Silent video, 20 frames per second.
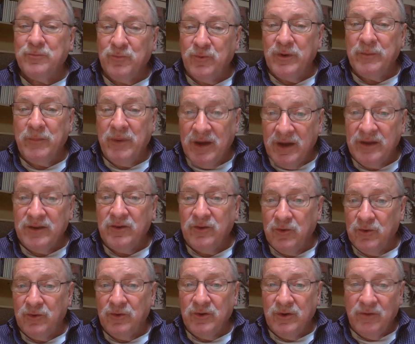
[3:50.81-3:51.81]

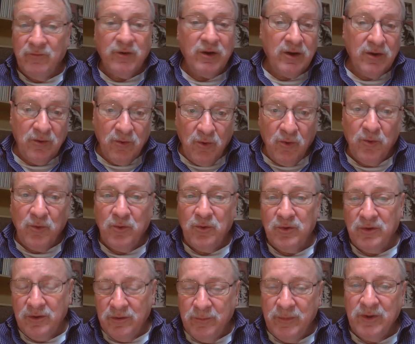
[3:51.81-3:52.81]
reminder of our whole
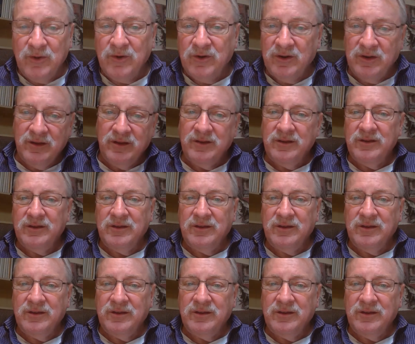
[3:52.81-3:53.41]
community